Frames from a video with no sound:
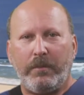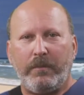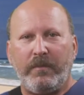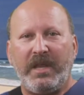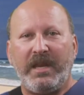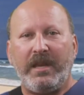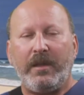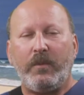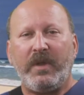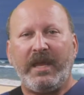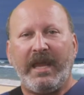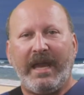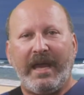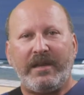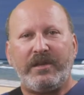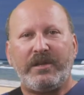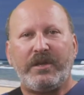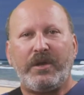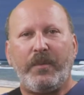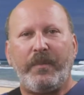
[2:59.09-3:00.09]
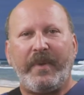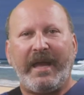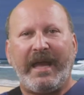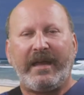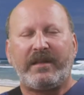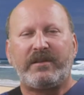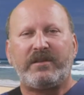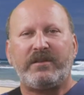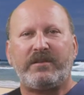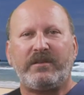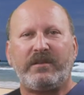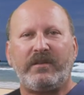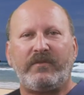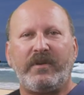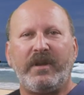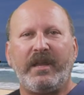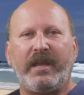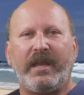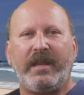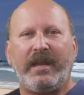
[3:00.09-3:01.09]
meaning we had to go back to
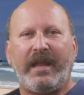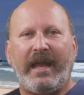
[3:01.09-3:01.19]
delivering it